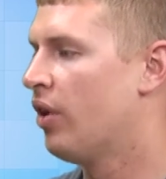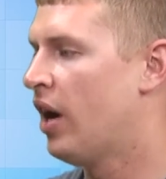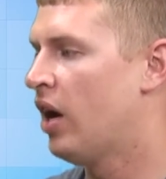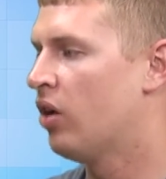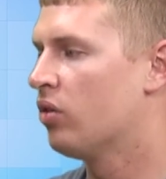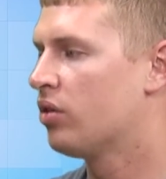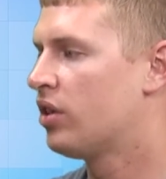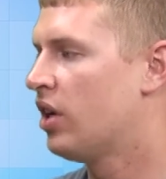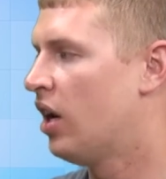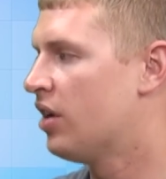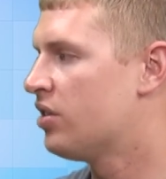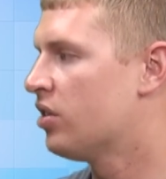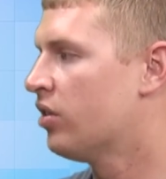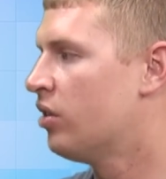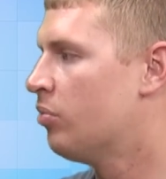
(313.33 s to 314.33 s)
We were out
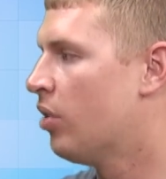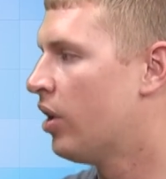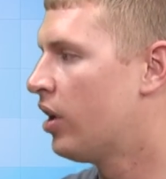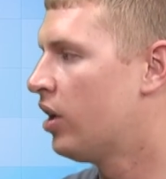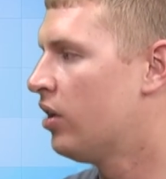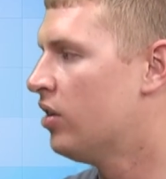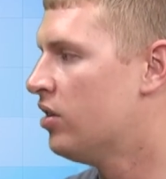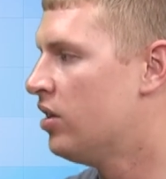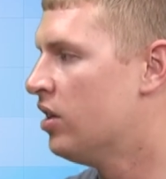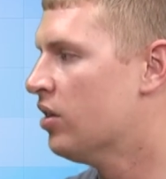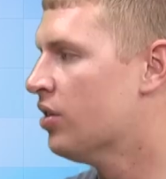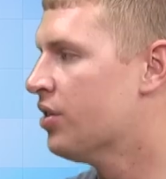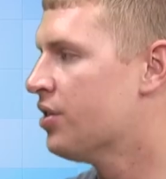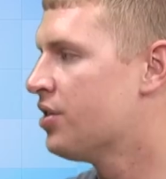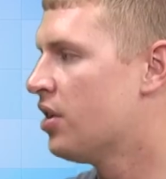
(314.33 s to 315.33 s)
constantly marketing the
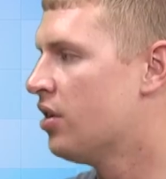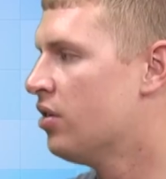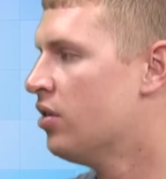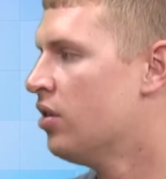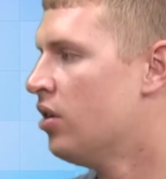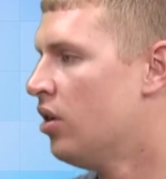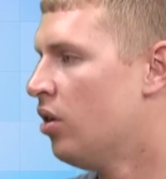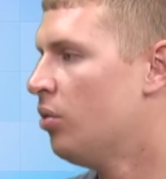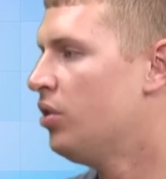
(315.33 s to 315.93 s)
deals, and